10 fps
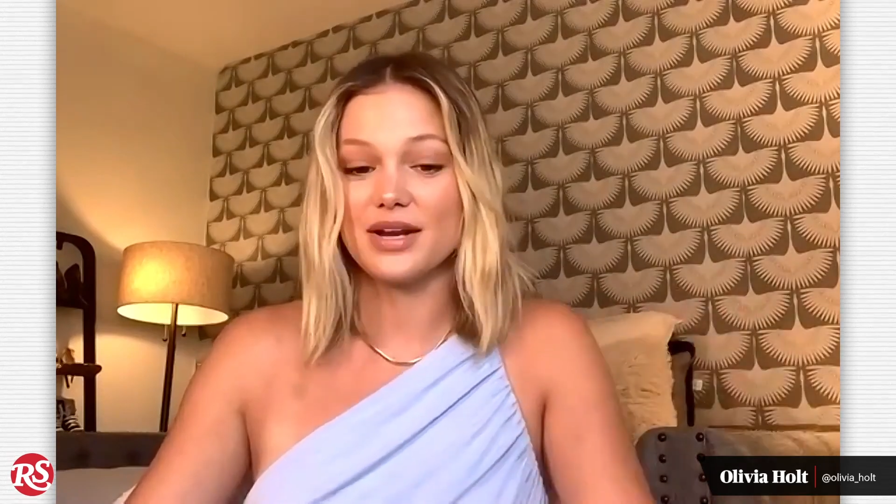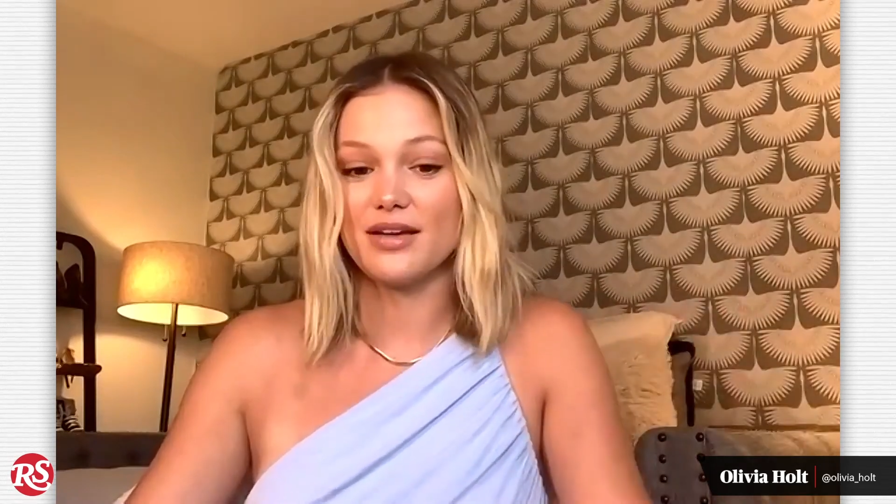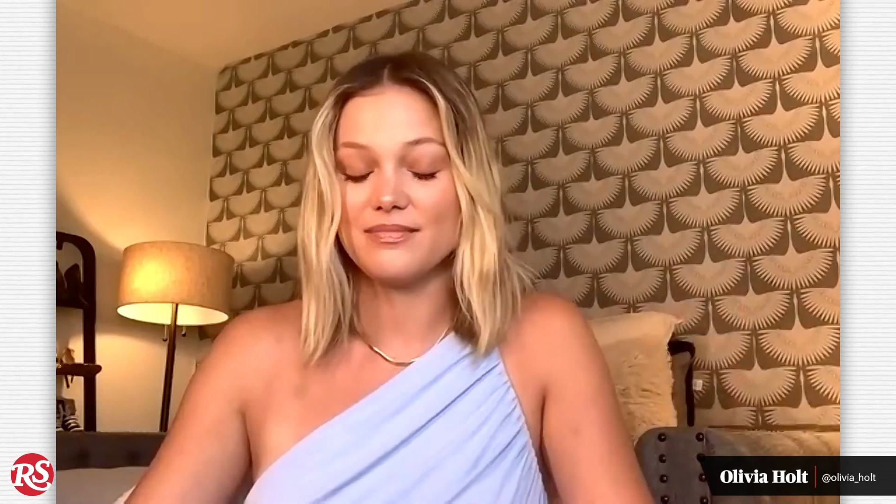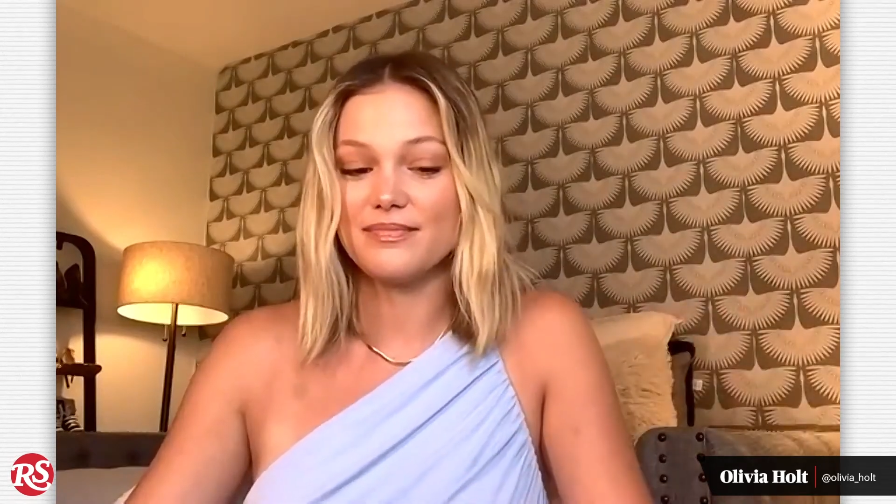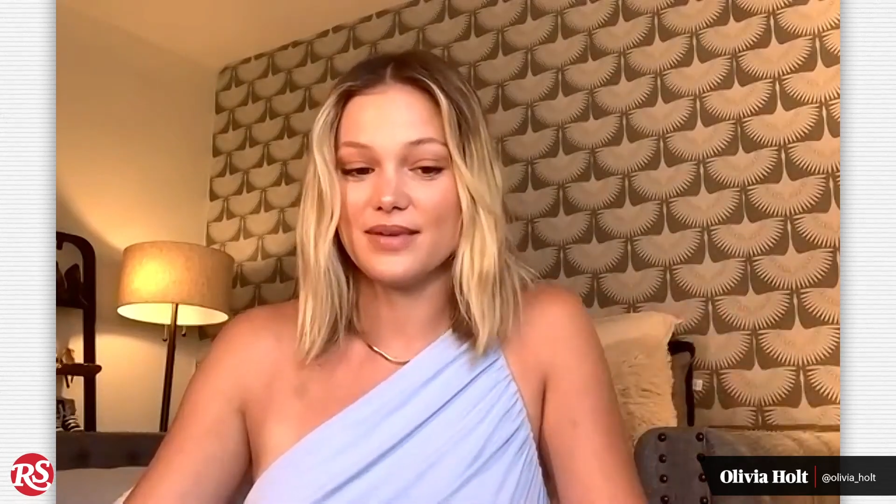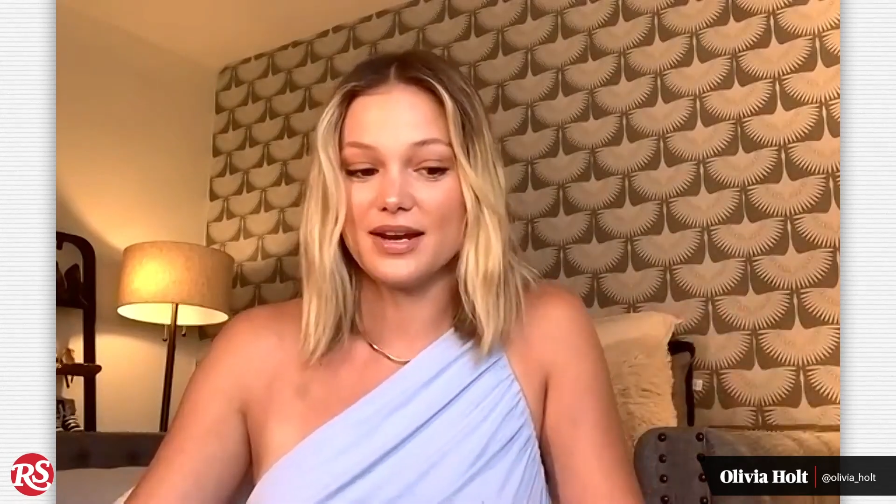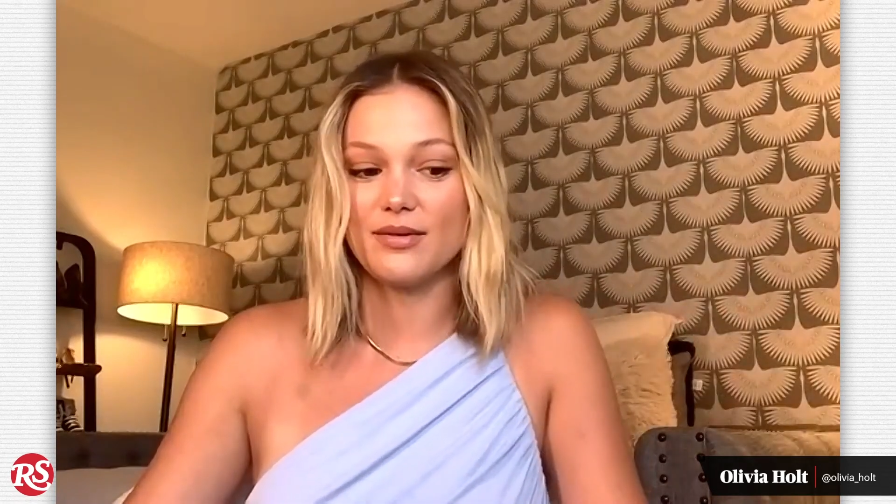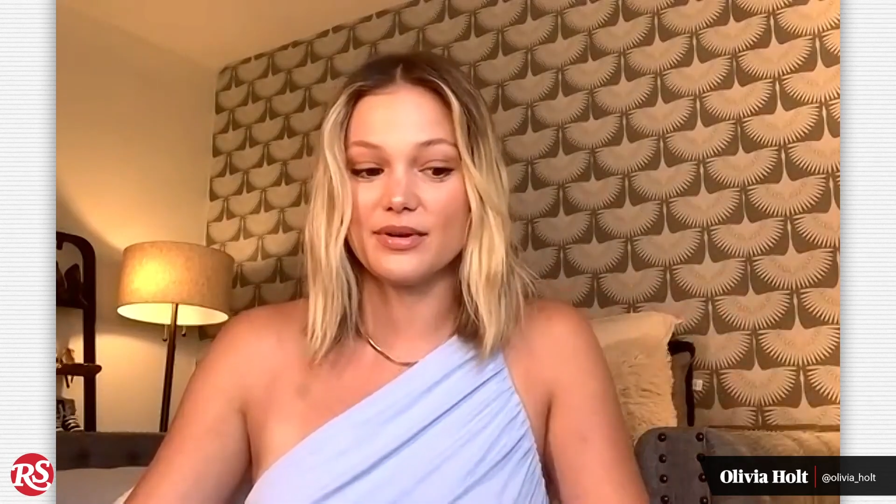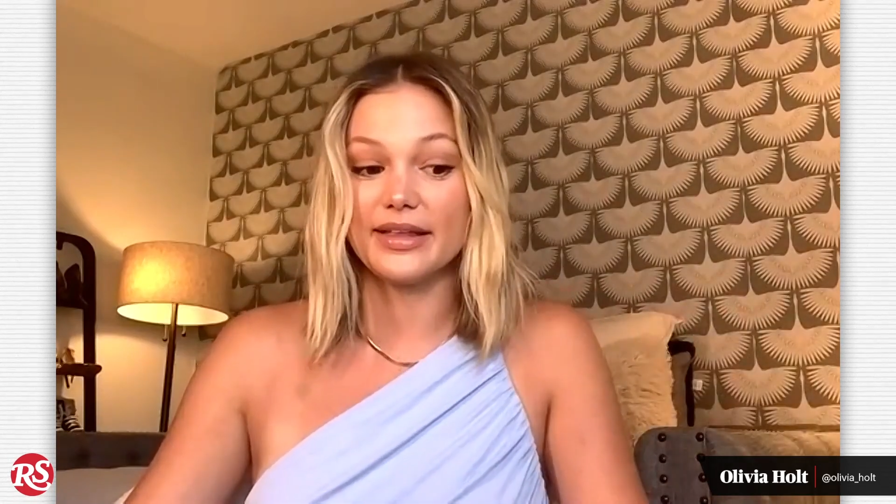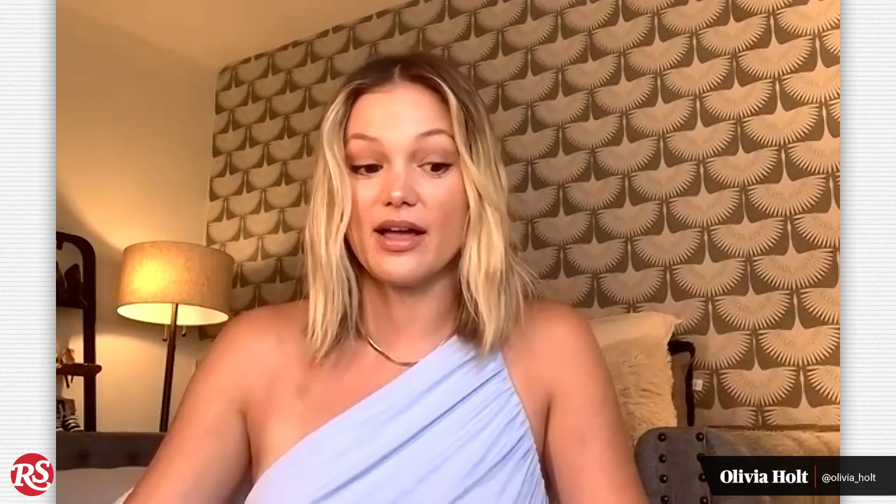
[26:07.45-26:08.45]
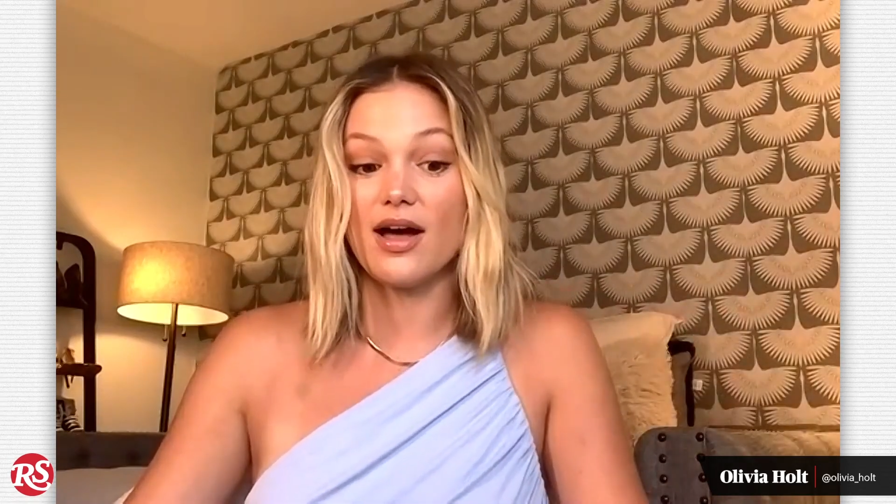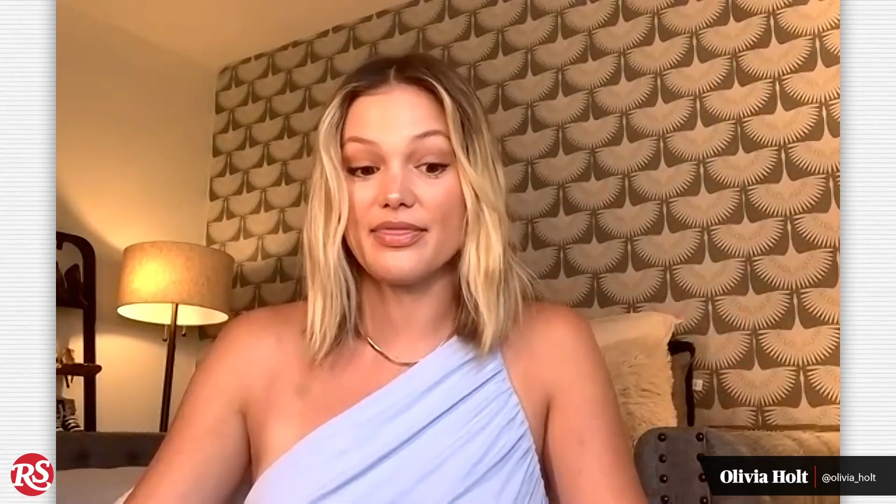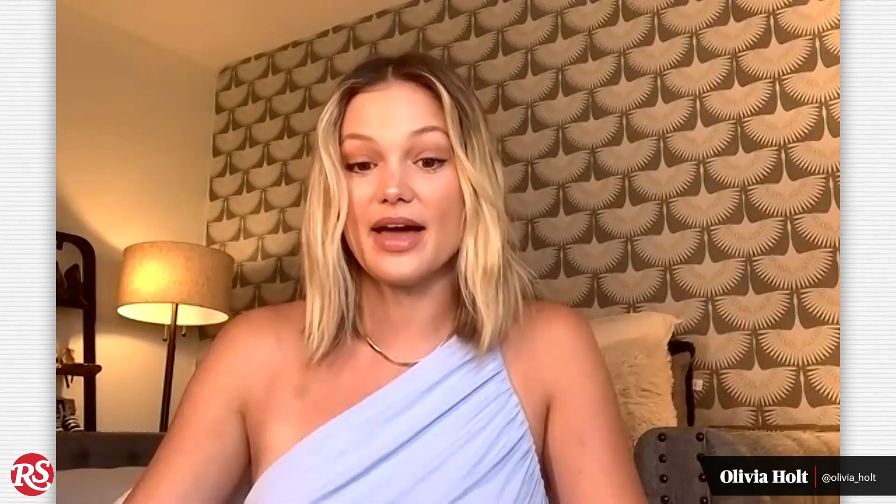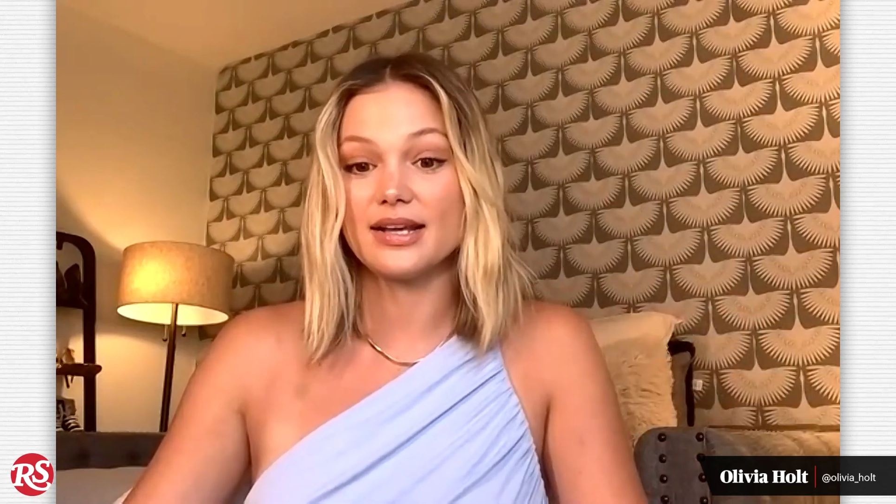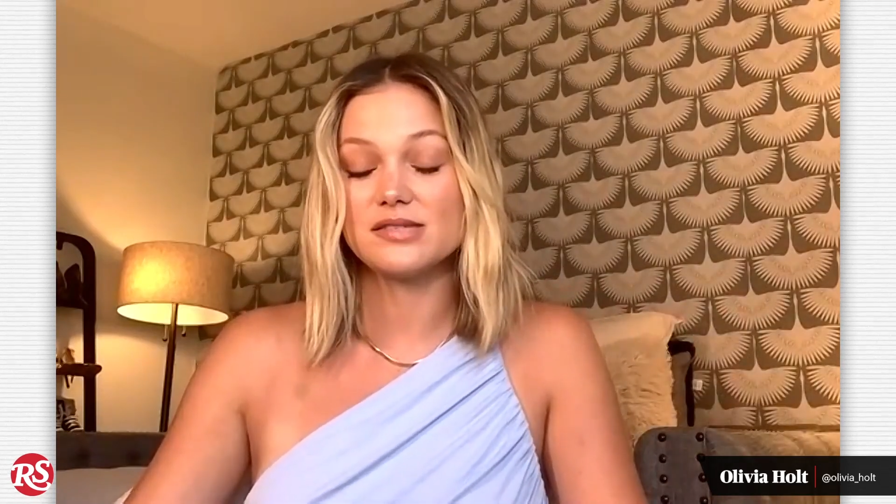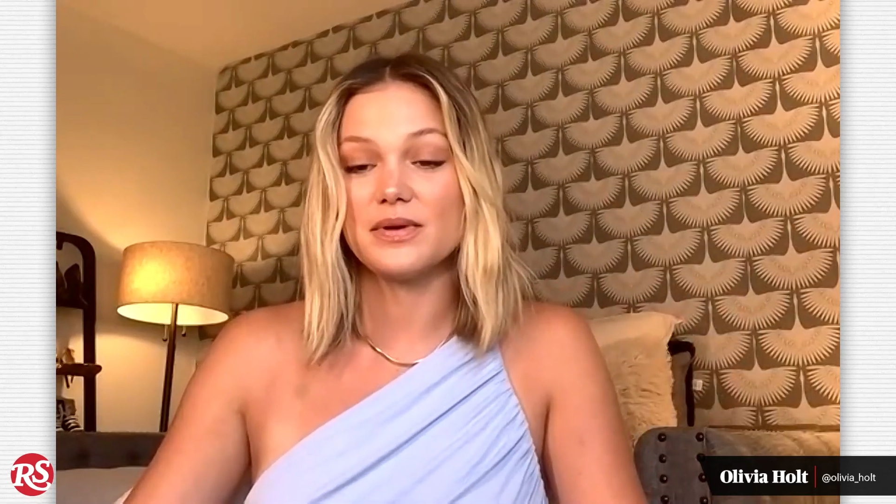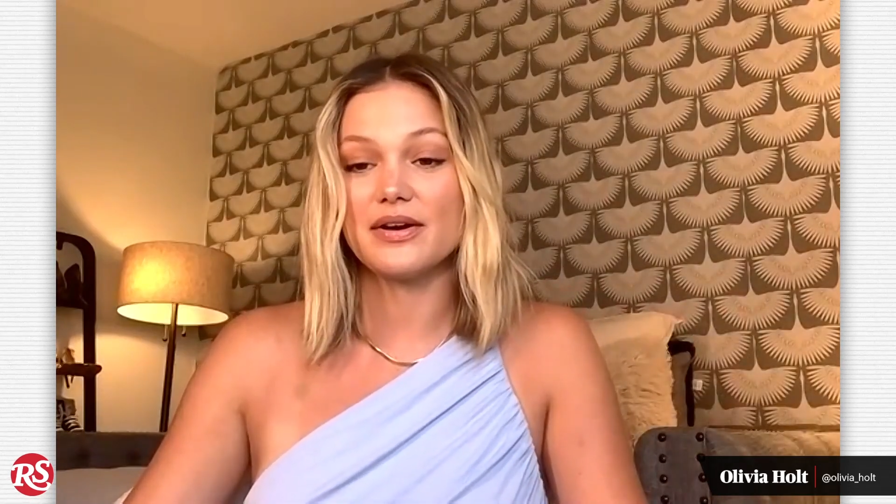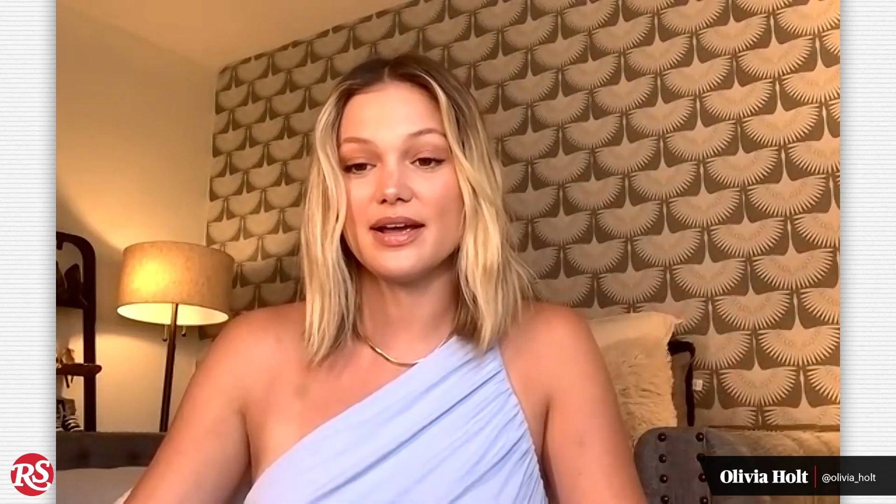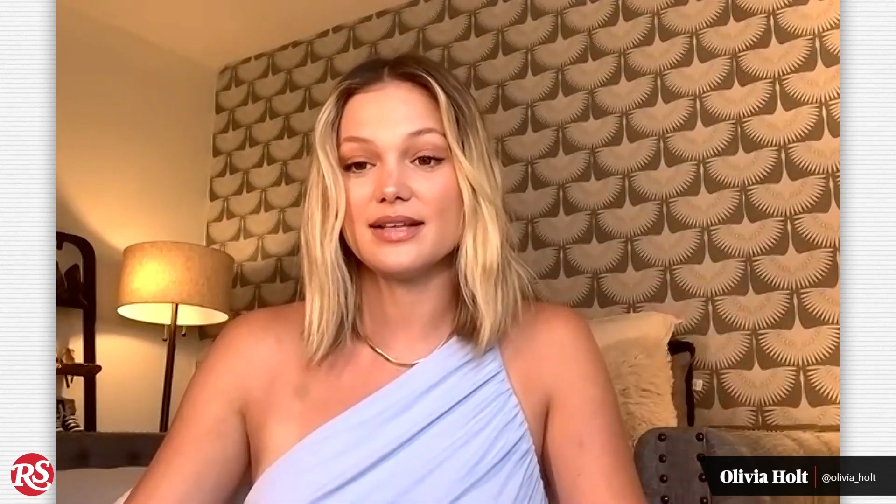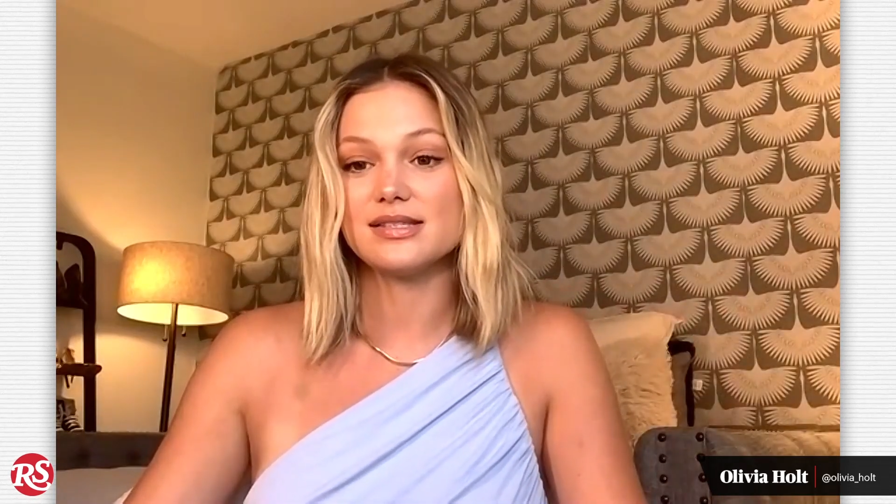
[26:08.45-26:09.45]
And I really got that
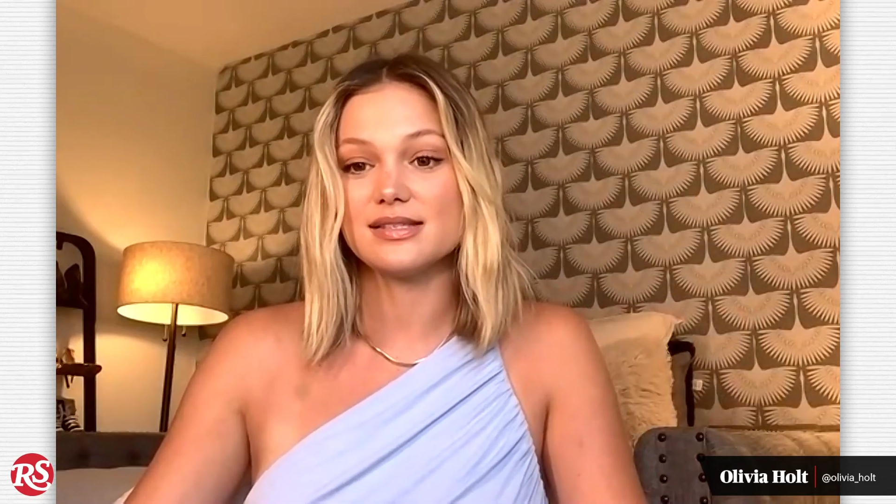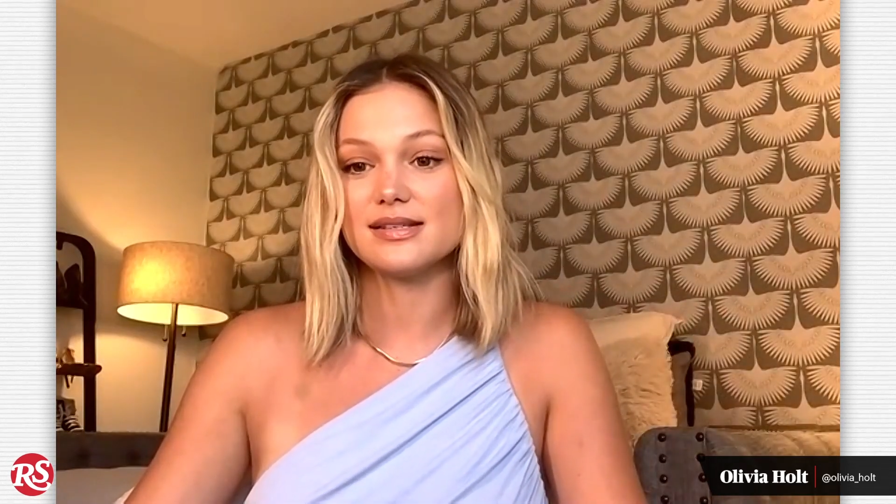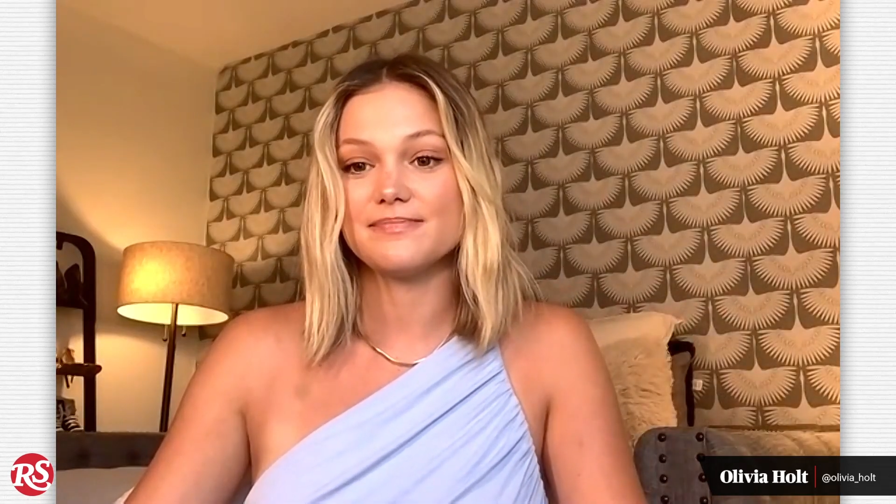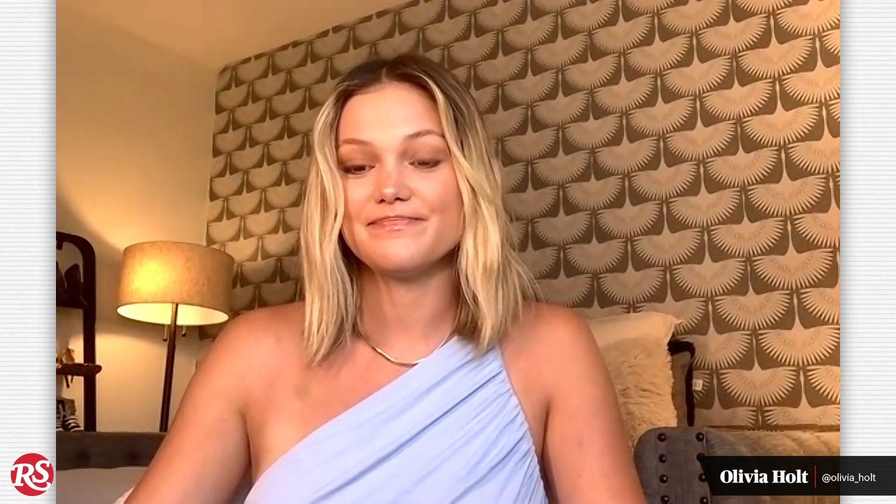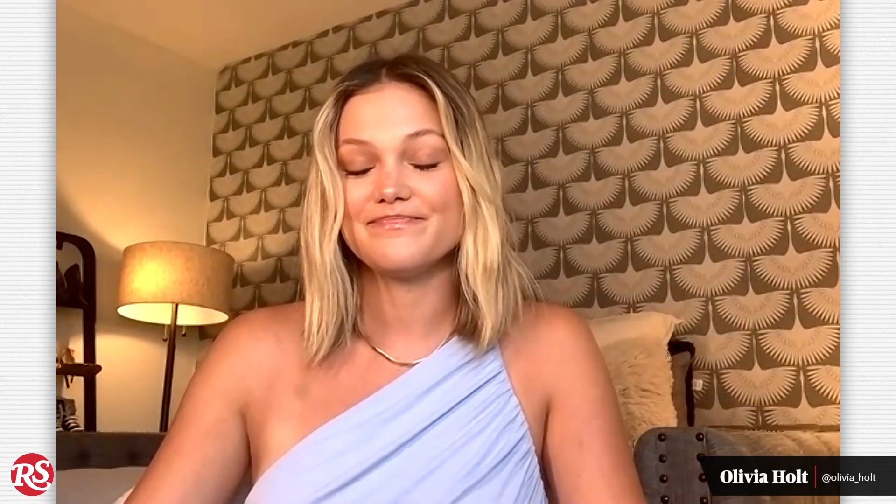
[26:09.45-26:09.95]
experience.